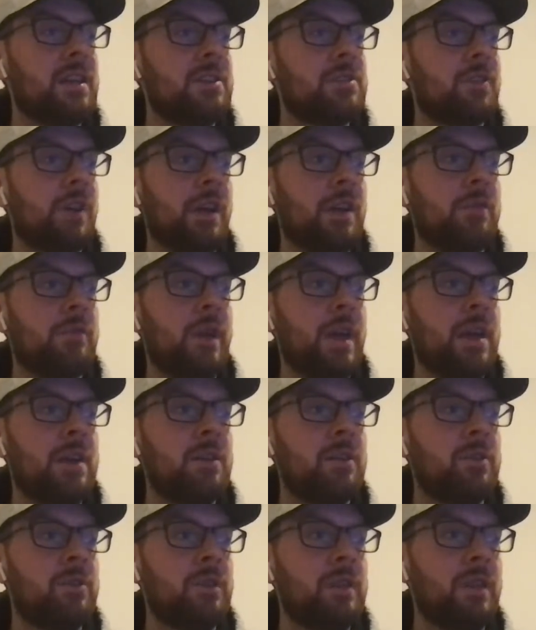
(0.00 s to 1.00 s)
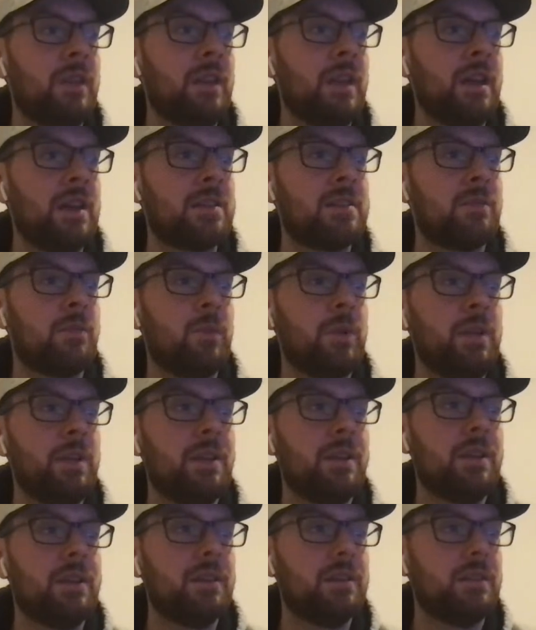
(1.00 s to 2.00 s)
unless they could trade Randall in the
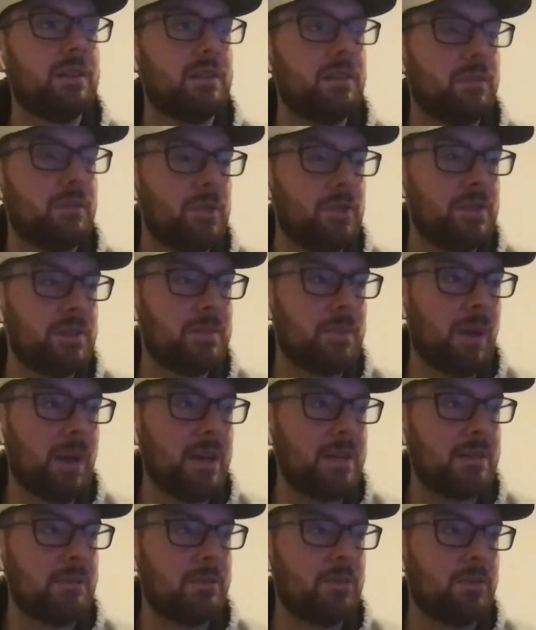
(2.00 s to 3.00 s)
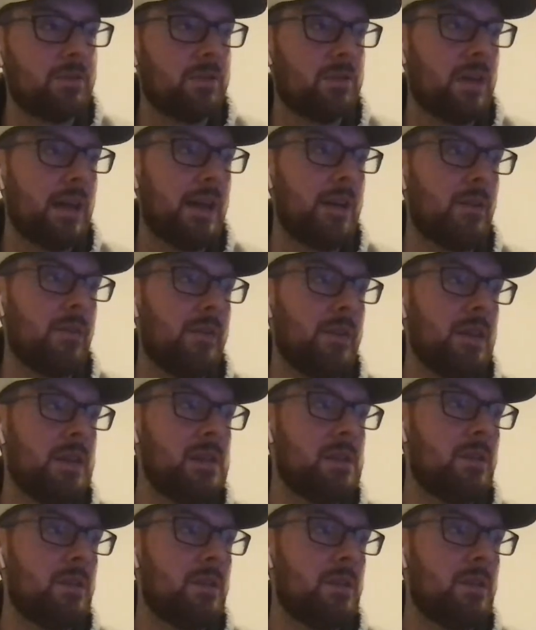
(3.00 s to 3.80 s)
next week, which is possible.